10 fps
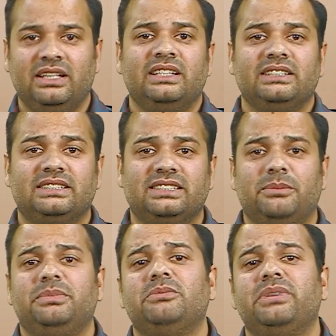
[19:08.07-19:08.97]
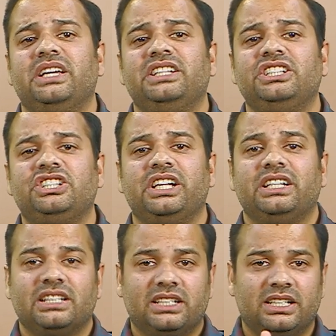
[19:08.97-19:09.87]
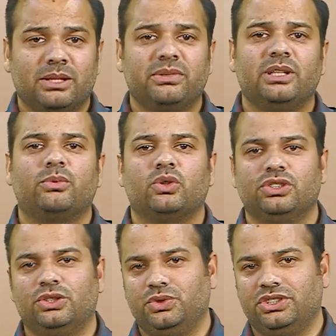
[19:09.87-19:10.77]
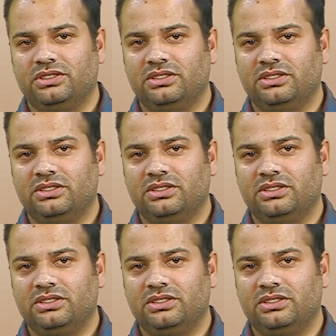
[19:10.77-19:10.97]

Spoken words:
SEBI may initiate criminal prosecution.